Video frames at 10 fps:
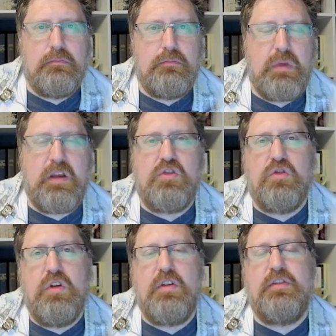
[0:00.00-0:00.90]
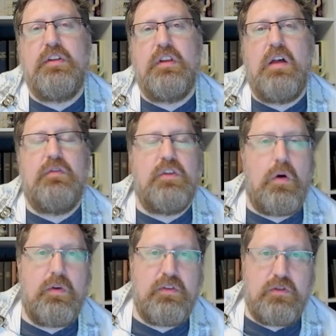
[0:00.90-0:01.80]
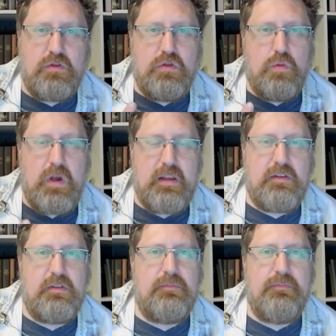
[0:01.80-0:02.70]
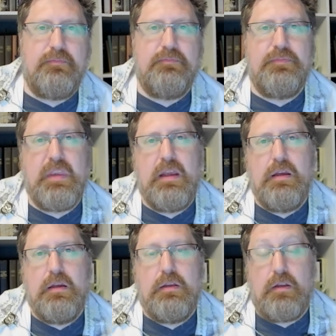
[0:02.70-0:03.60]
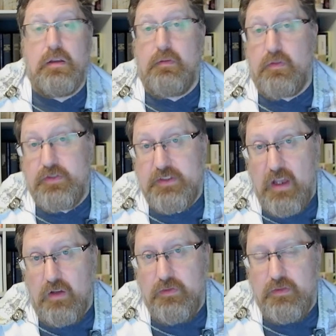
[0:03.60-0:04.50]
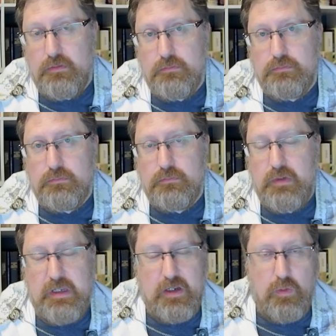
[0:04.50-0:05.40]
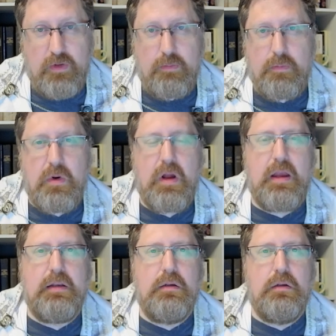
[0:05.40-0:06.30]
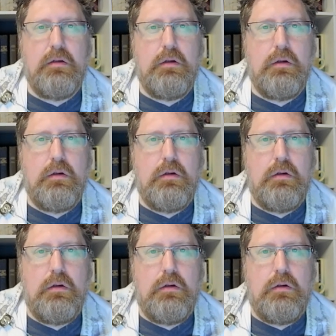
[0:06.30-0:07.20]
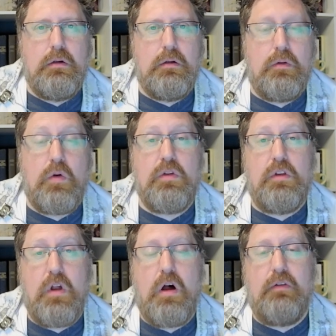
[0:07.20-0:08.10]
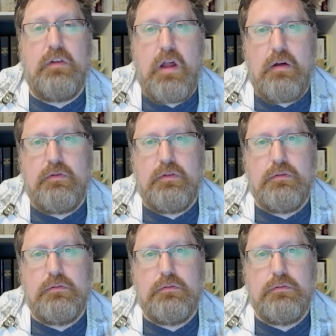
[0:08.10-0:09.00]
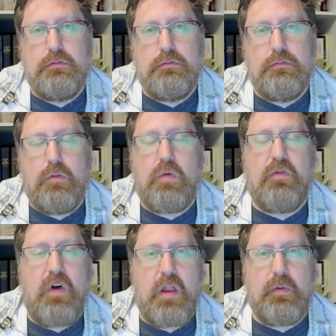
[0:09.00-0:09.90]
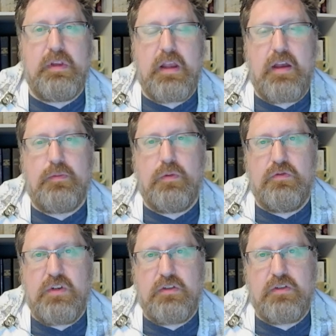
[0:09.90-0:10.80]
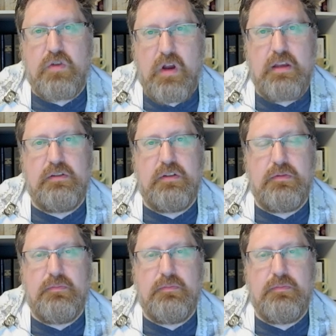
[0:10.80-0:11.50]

because you'll notice that love is always in two ways. The love of self, egoism and pride, or the law of love, where we're following the gospel of Jesus Christ.